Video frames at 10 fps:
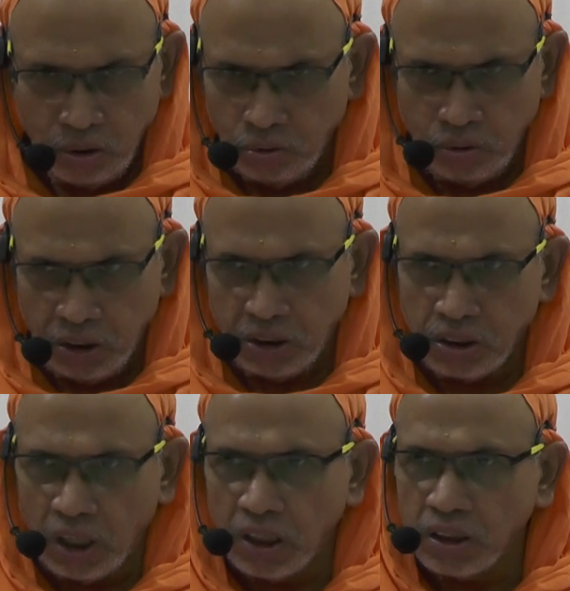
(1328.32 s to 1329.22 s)
You need
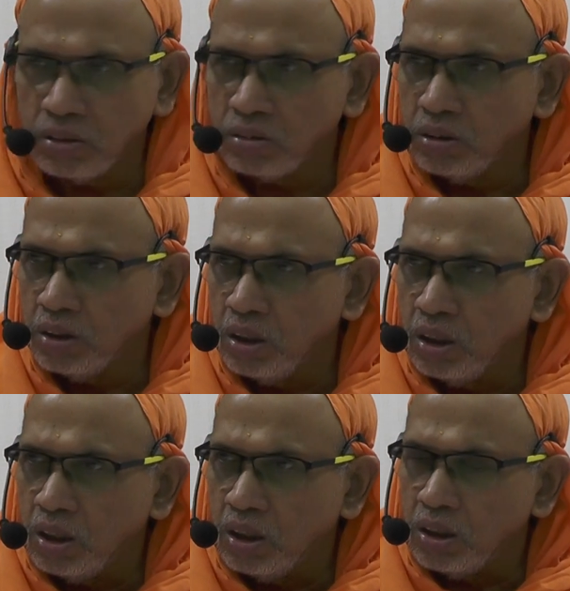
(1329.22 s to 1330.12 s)
thought.
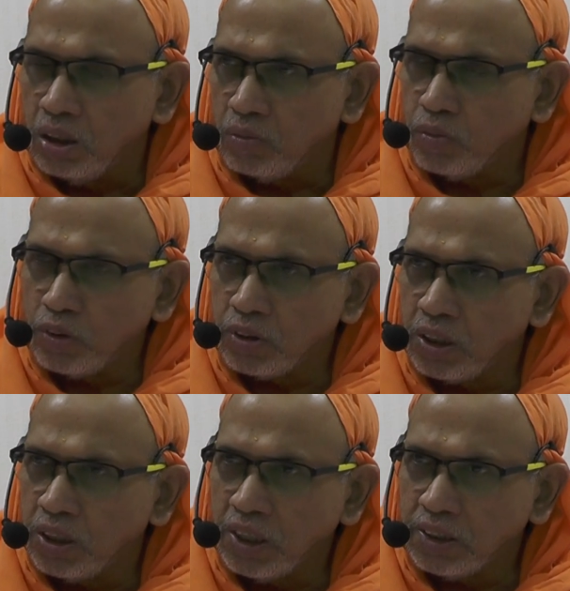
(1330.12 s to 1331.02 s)
Therefore,
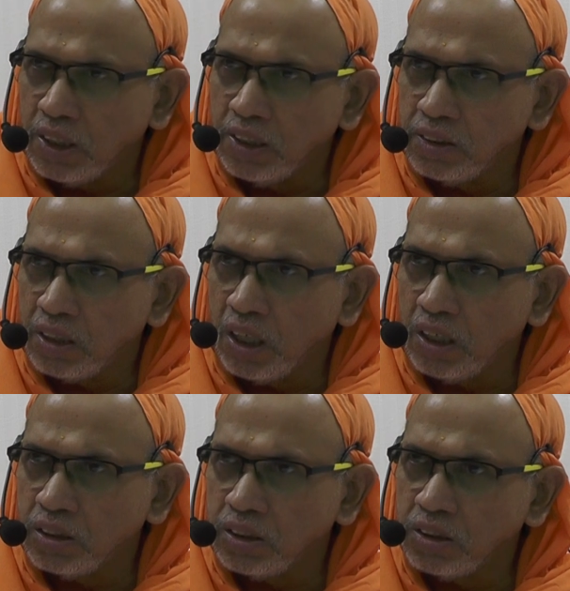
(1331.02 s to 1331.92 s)
sannyasa is
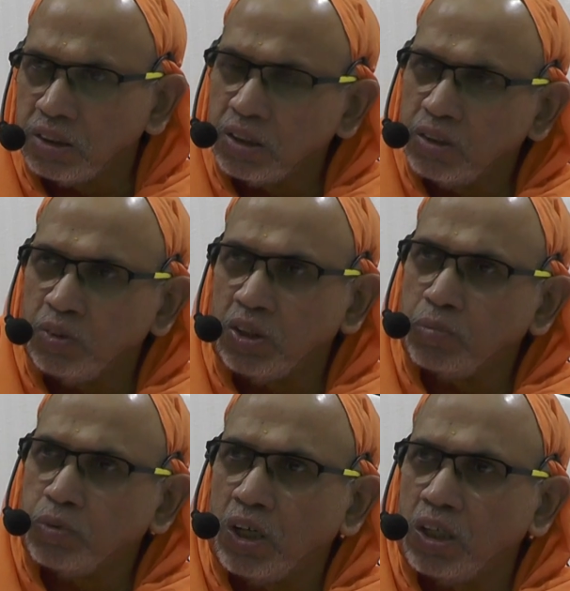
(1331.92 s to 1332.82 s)
not just giving
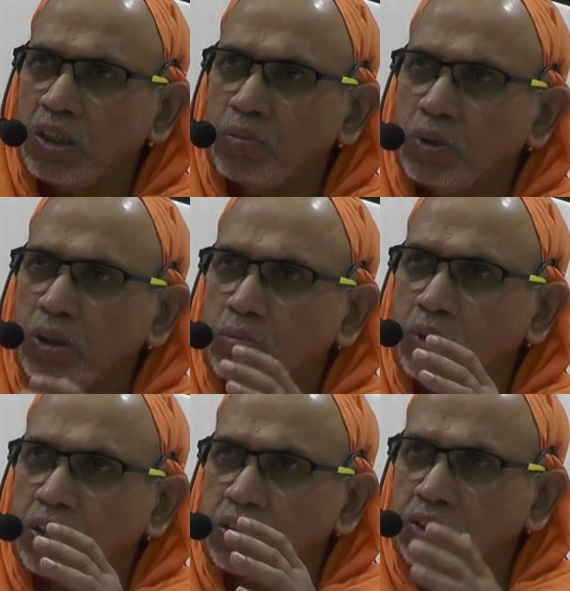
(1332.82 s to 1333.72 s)
up thought and become
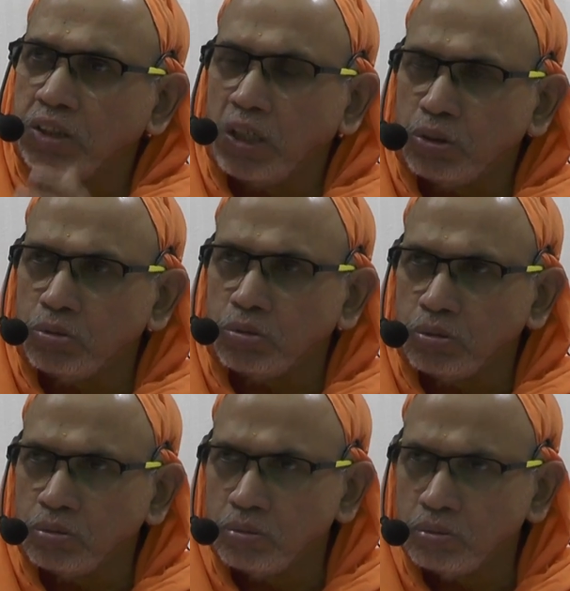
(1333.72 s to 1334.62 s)
like a statue.
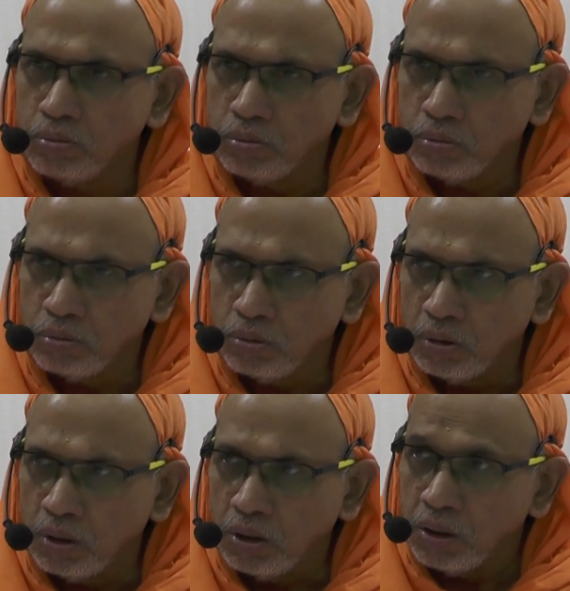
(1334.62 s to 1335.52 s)

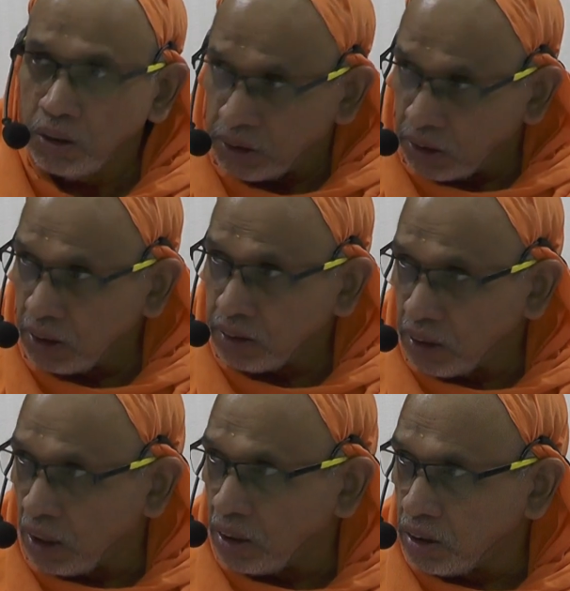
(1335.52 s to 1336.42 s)
He says
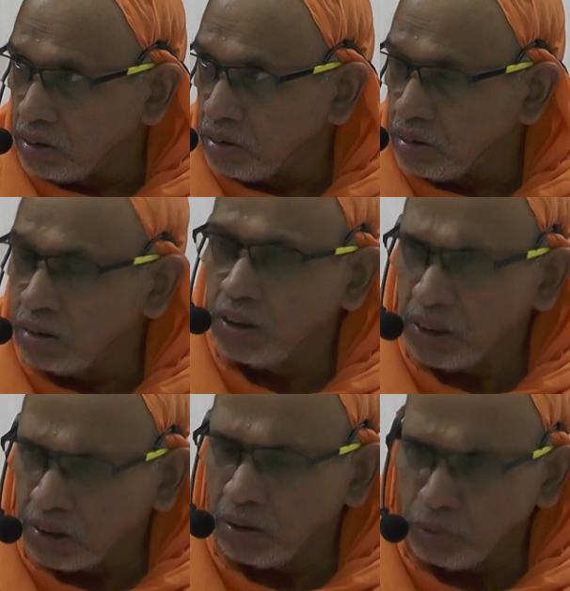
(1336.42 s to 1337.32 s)
that,
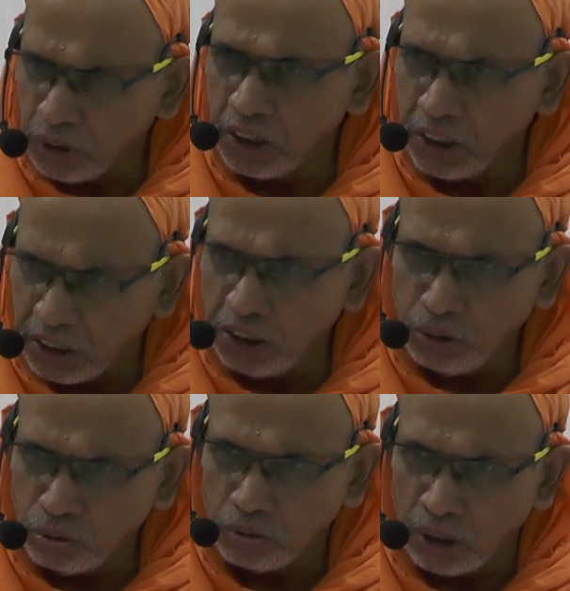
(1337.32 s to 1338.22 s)
says something
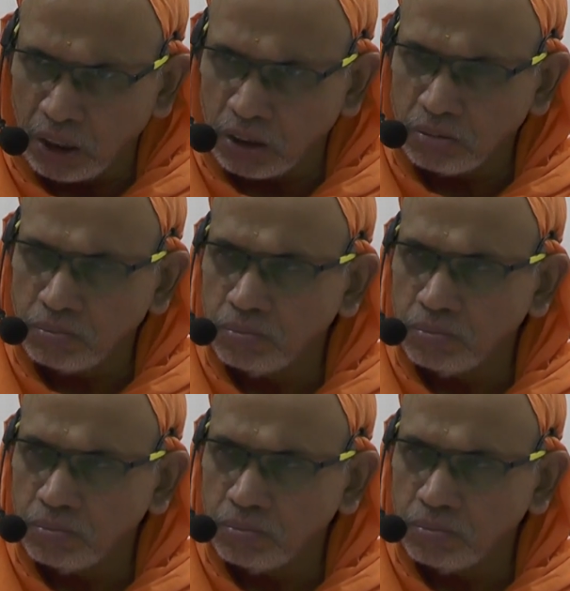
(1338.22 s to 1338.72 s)
akin to that.